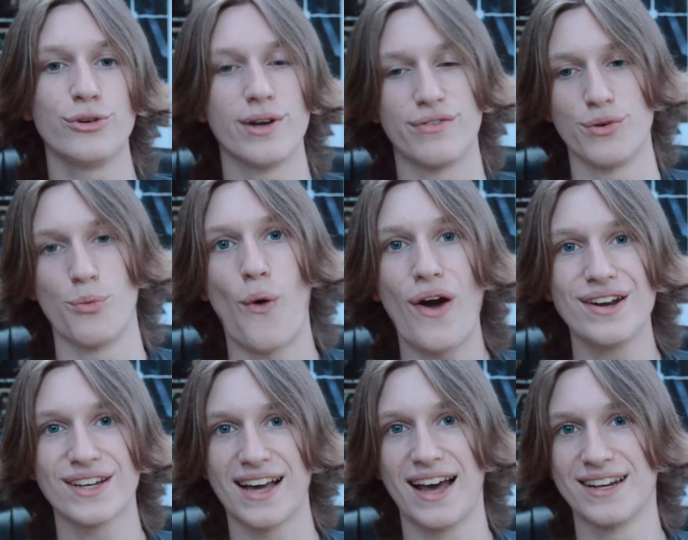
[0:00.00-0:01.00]
If you want
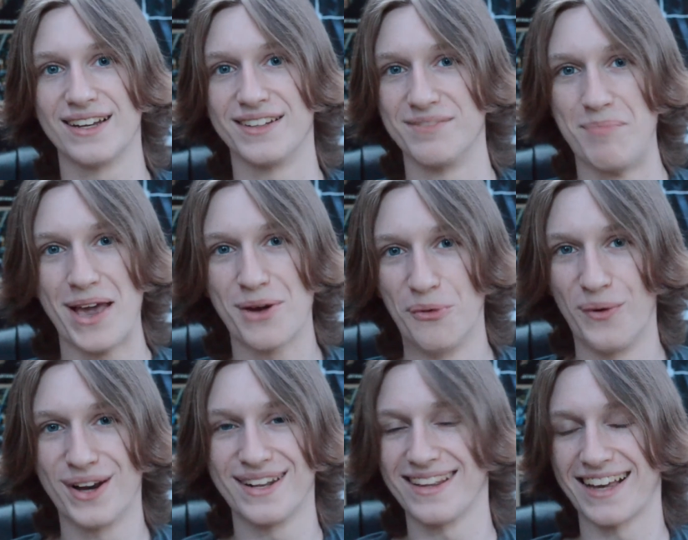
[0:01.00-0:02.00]
to kind of make
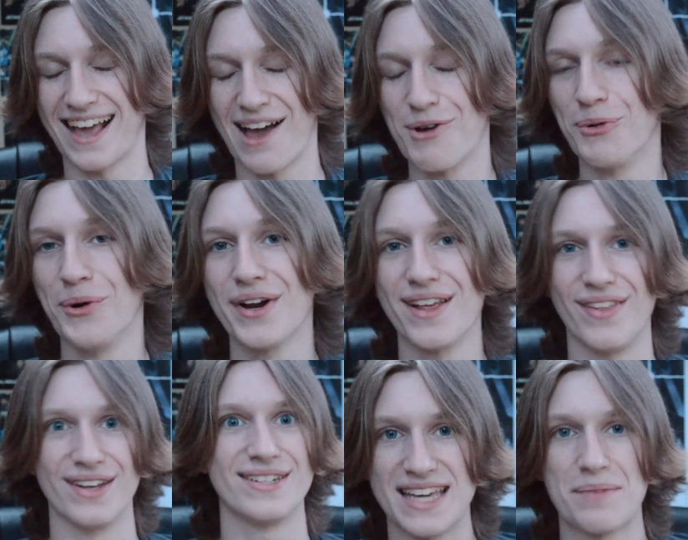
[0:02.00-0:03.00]
one like I would, and
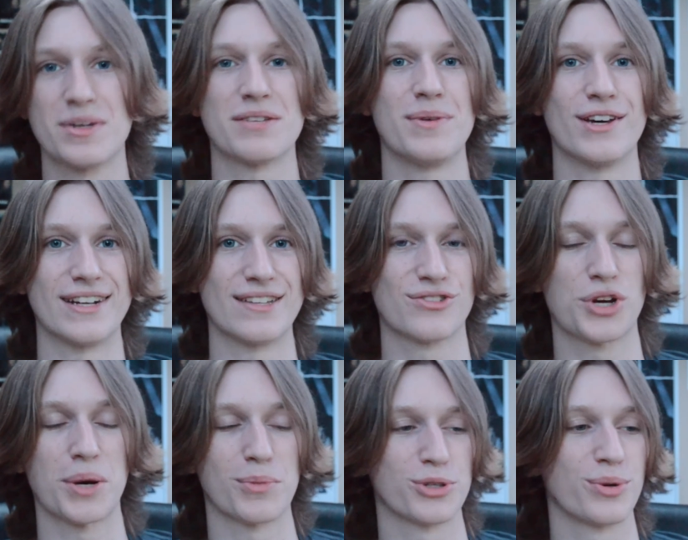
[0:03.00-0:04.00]
then DM it to me on
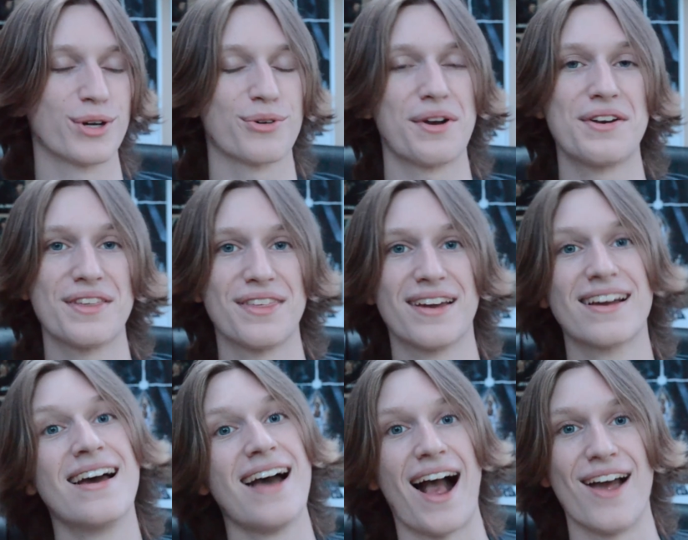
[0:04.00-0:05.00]
Instagram or Twitter or anything,
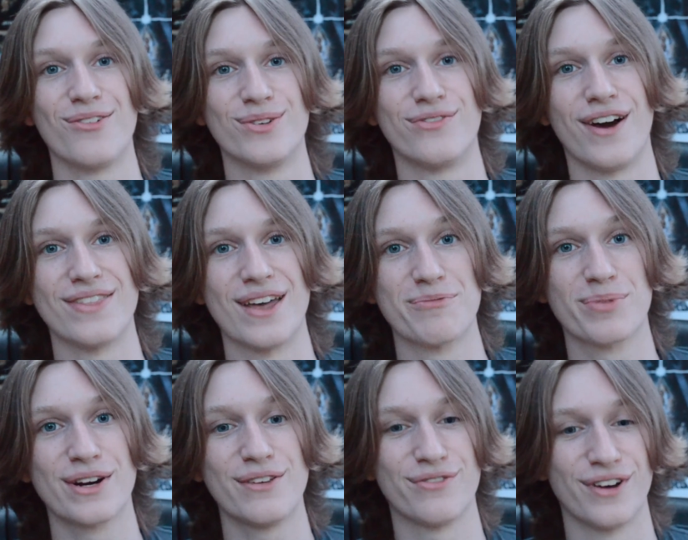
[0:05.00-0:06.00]
I would find that
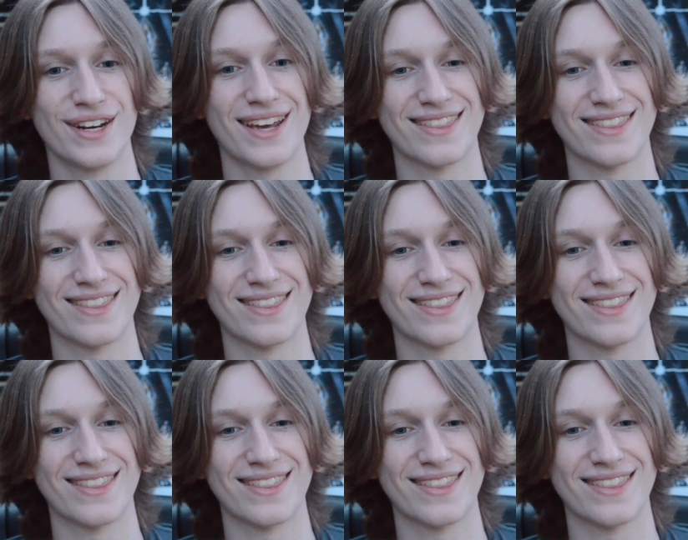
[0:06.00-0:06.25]
pretty funny.